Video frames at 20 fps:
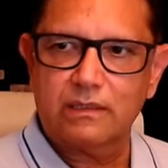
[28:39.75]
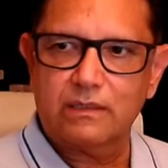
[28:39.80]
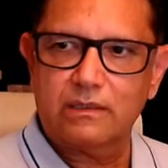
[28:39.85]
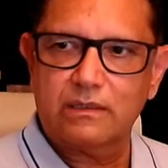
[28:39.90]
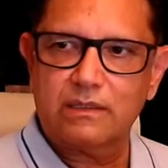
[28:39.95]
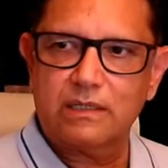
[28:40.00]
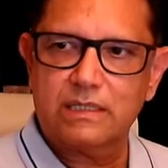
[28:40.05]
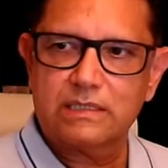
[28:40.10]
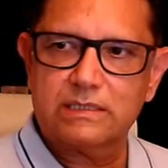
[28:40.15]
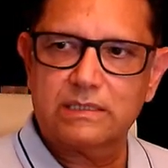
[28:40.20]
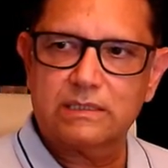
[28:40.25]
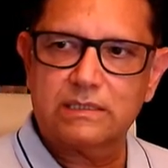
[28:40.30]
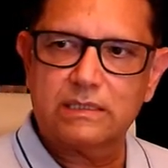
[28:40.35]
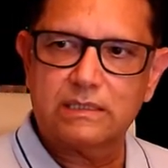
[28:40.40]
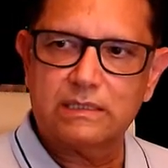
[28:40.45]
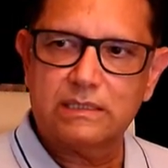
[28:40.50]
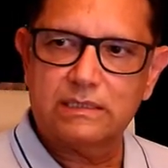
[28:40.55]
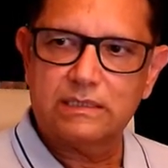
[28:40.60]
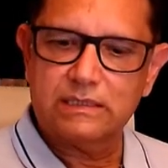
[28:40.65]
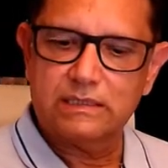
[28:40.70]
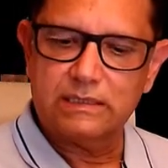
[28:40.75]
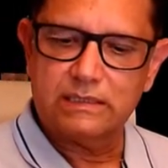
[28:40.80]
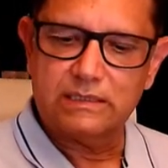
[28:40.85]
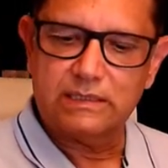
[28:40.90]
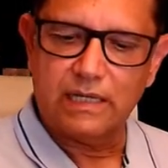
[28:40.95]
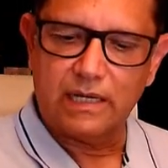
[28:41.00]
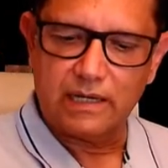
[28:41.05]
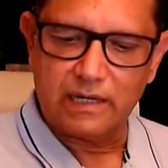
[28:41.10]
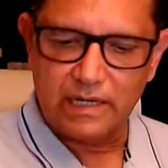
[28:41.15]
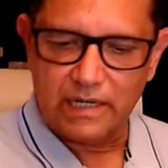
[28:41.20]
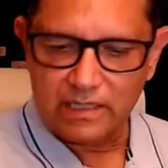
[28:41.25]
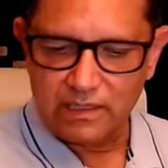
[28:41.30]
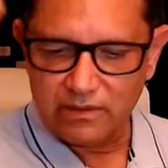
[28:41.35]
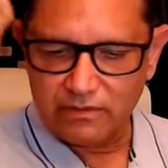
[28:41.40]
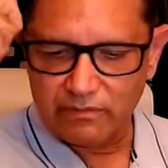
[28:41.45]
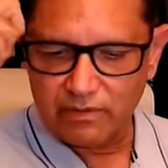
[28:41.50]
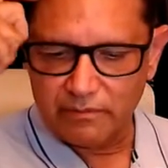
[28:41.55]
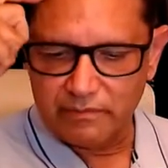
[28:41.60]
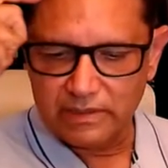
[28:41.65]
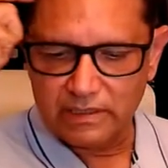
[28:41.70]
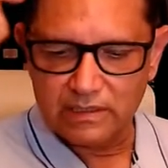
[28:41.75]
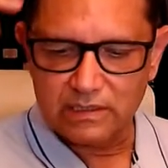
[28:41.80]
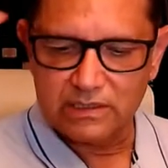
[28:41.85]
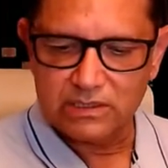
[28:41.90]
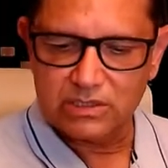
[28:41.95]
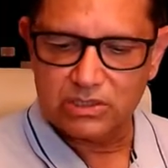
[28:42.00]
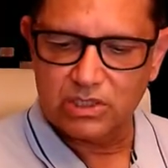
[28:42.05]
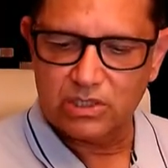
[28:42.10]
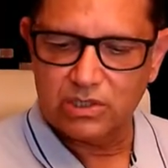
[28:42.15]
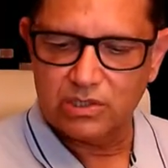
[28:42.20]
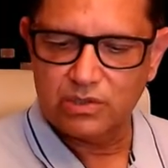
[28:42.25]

translated literally direct from English